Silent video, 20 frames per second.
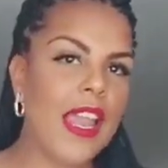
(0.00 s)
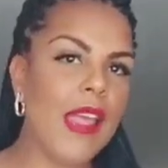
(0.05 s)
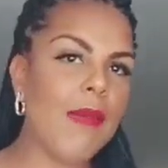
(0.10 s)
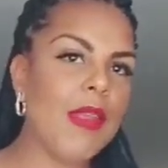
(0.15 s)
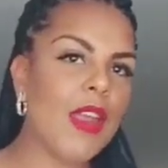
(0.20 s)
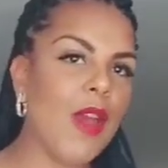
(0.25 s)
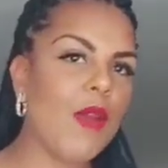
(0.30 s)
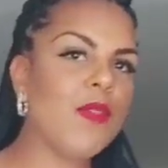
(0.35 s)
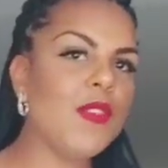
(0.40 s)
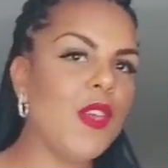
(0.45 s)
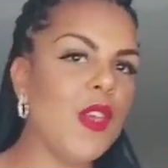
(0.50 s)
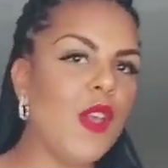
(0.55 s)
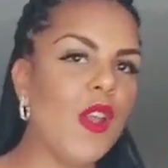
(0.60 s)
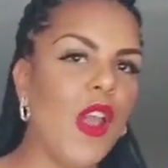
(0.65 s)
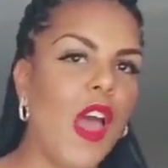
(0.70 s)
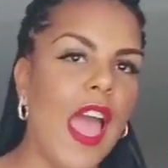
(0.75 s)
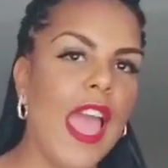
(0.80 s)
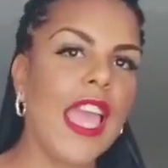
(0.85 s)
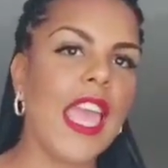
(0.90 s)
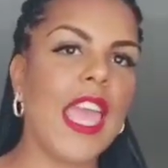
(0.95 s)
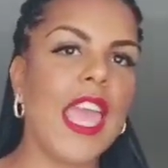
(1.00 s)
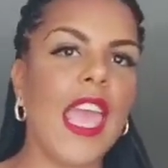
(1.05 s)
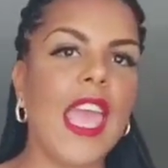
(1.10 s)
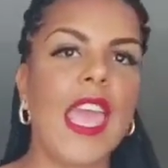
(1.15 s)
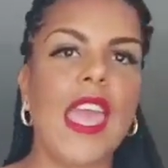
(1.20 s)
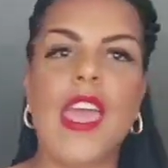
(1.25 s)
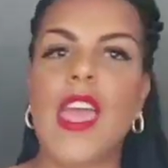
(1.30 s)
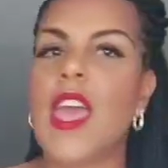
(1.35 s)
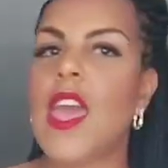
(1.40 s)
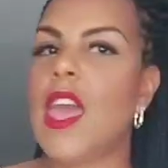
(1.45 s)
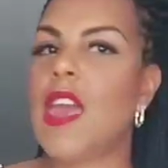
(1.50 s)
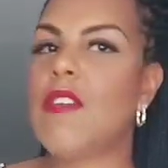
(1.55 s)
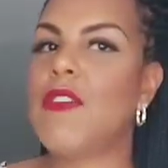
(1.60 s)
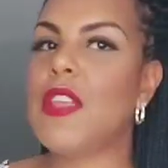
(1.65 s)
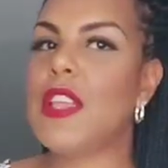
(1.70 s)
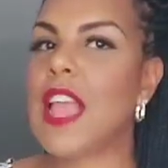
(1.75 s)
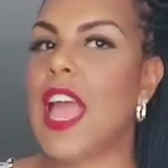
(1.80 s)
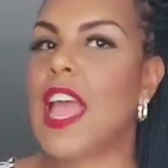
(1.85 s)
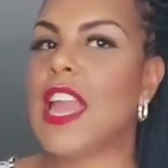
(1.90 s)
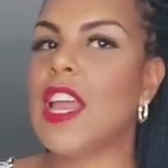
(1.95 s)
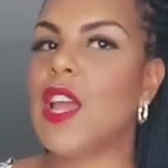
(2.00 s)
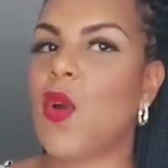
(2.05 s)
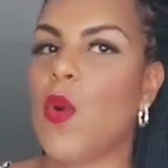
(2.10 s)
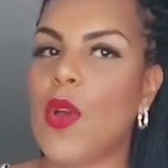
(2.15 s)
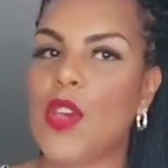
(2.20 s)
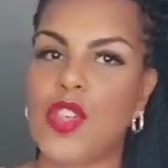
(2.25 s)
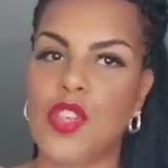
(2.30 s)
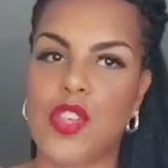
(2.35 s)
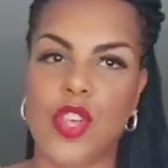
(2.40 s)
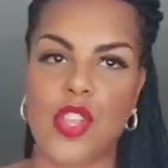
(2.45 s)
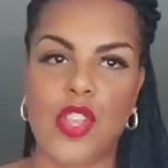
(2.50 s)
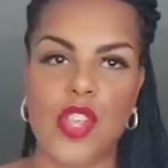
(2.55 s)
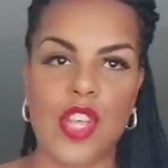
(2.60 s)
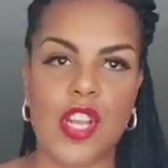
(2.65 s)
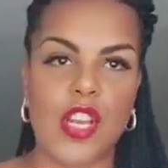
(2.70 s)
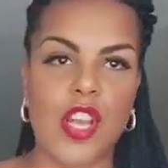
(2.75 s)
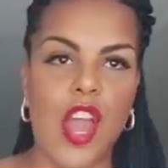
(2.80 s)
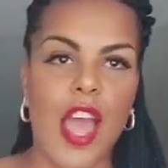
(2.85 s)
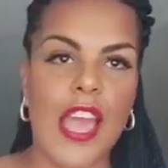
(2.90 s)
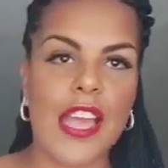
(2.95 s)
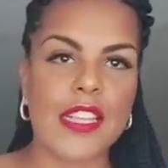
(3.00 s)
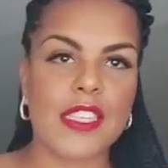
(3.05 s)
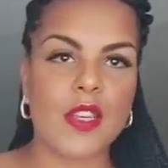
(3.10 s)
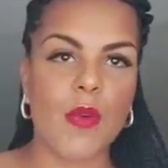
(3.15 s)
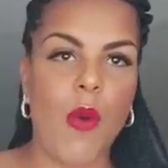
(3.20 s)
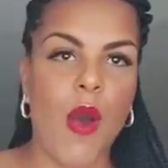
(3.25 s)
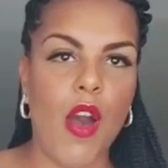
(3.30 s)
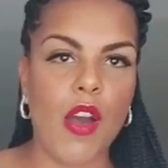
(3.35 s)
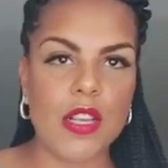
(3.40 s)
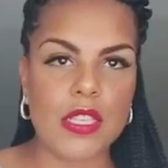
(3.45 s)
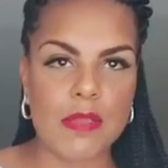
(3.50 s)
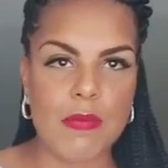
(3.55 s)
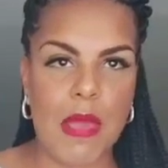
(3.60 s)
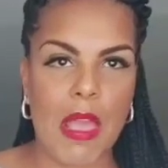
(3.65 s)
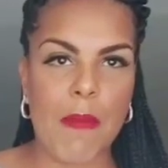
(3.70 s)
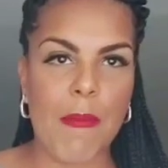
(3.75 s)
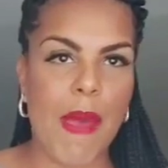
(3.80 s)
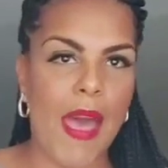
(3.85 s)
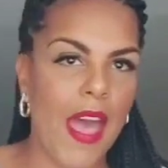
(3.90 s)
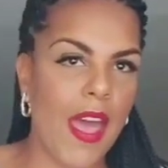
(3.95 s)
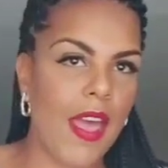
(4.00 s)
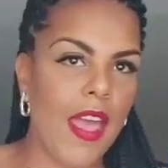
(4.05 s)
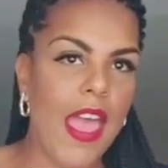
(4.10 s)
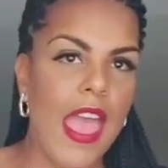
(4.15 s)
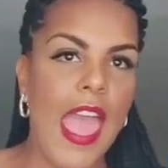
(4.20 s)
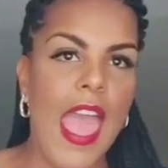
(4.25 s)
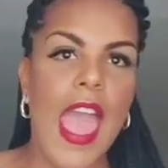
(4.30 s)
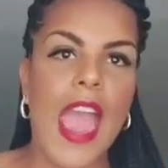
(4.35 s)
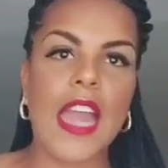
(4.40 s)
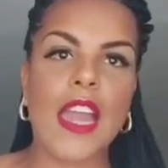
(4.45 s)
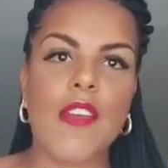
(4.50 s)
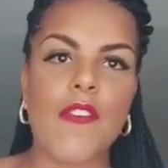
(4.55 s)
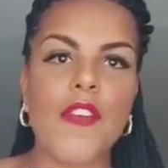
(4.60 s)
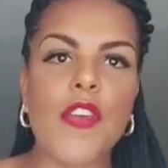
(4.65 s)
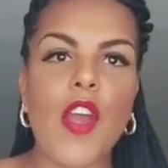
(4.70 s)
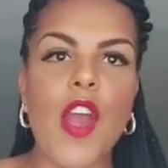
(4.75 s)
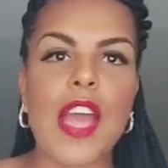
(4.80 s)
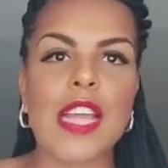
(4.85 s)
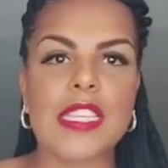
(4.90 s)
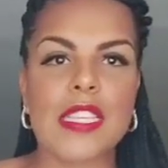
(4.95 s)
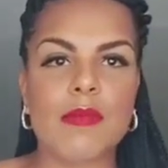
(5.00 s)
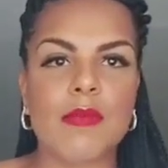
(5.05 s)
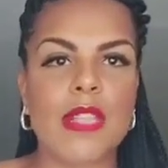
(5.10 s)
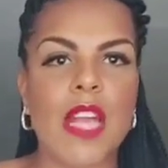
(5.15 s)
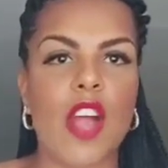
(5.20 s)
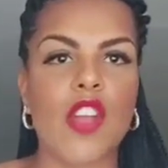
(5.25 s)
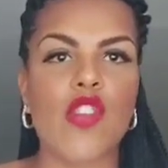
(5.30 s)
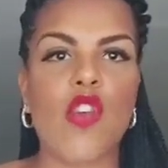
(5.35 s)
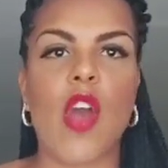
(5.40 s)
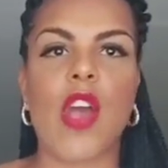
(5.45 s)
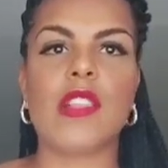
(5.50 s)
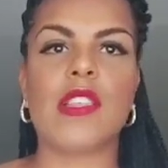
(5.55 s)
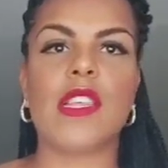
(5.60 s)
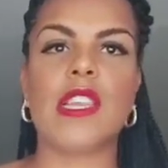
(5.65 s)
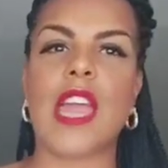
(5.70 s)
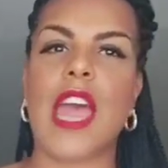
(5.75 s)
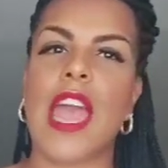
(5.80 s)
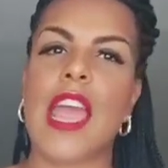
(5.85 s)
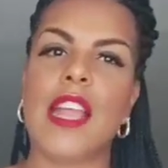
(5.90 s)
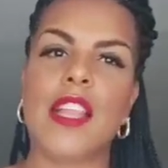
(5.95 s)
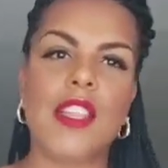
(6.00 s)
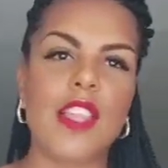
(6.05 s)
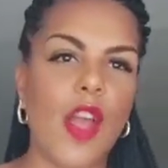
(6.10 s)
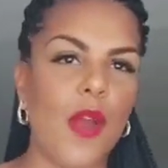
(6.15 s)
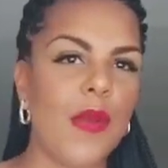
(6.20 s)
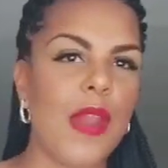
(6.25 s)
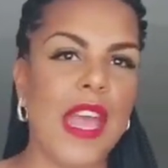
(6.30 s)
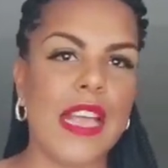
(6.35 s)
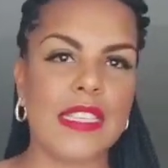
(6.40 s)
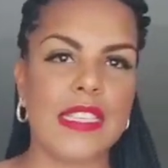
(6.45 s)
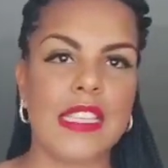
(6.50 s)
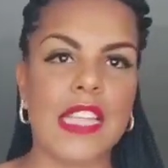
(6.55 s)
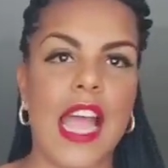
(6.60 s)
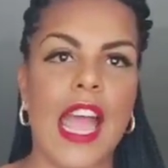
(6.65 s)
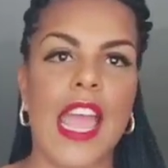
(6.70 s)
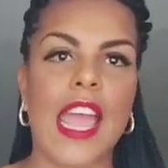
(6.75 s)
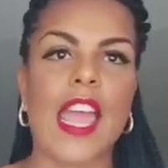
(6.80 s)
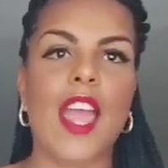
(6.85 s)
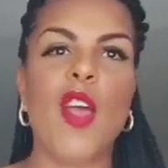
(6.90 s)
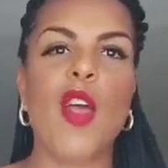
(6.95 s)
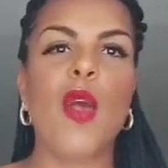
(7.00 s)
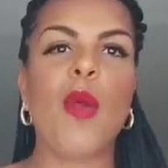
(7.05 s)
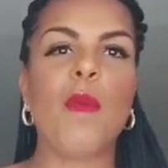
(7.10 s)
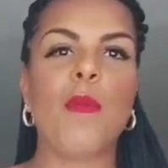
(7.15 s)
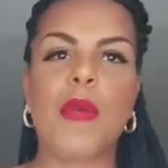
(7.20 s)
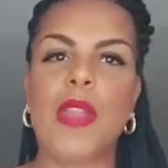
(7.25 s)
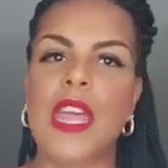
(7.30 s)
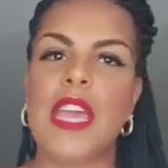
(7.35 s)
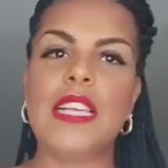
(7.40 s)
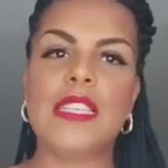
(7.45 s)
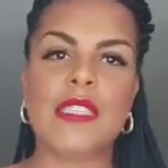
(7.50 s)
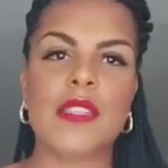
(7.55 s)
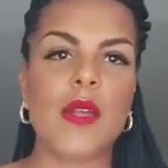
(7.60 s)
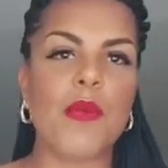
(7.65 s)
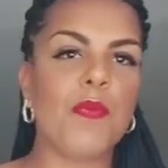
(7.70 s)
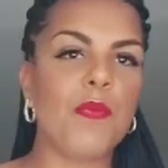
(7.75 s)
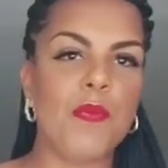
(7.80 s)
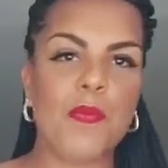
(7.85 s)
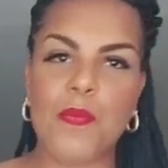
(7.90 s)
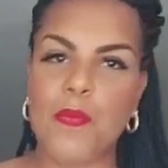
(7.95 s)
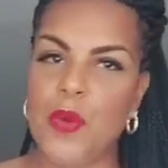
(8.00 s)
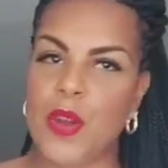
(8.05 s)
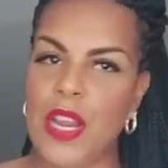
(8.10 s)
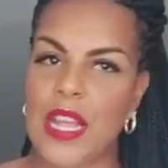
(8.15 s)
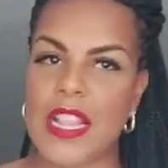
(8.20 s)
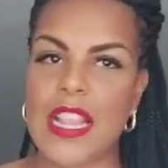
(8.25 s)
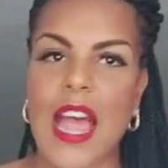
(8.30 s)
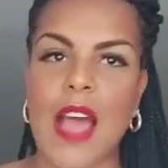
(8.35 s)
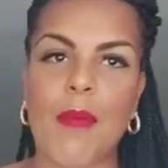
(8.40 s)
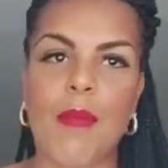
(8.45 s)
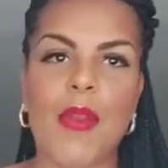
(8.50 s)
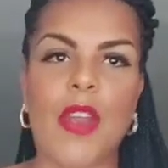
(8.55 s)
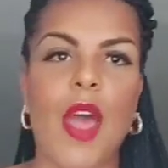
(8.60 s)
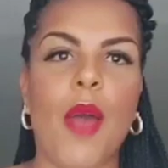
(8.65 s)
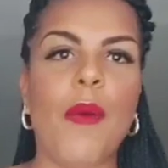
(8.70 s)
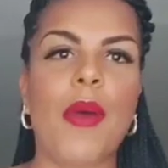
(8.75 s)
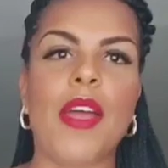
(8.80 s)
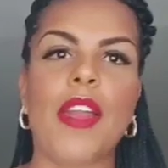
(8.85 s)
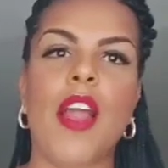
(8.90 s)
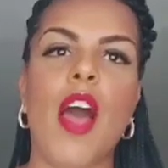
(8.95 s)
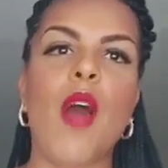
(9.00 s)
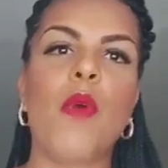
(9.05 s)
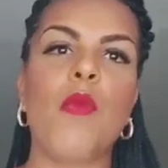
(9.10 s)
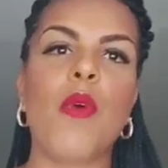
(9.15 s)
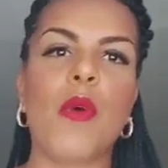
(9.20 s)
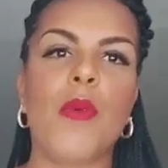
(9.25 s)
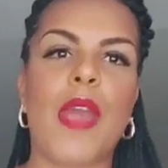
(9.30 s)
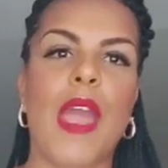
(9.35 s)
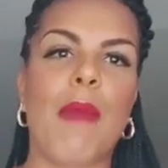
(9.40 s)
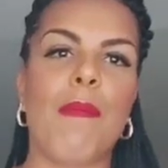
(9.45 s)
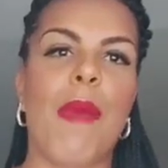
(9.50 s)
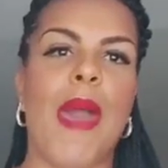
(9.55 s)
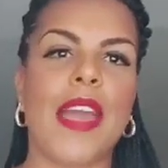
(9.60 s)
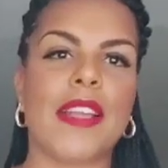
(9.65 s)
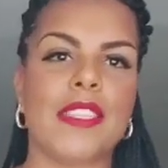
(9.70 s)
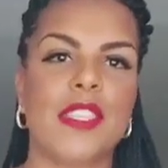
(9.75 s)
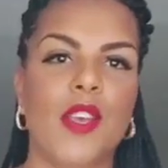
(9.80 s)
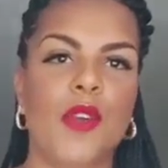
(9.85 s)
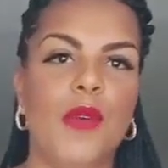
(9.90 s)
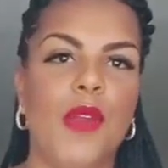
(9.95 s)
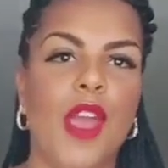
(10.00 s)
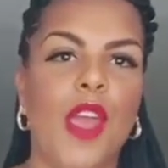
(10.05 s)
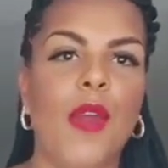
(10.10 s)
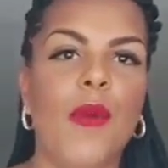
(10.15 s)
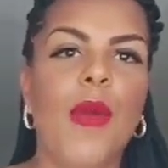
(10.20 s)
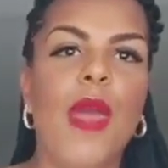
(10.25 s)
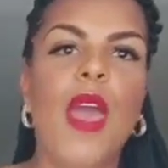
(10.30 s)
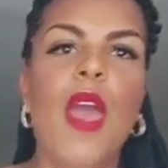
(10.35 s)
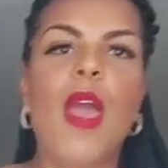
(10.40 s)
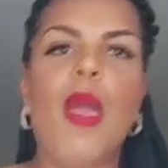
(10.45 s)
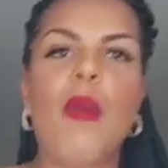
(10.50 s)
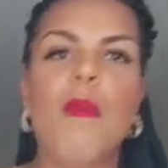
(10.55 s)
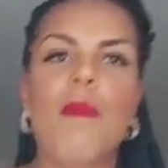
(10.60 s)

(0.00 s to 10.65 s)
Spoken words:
Let me know, do you like it? If there's any questions you'd like to ask me about any of the items that I'm trying today, don't hesitate. Please put it down below and I will get back to you.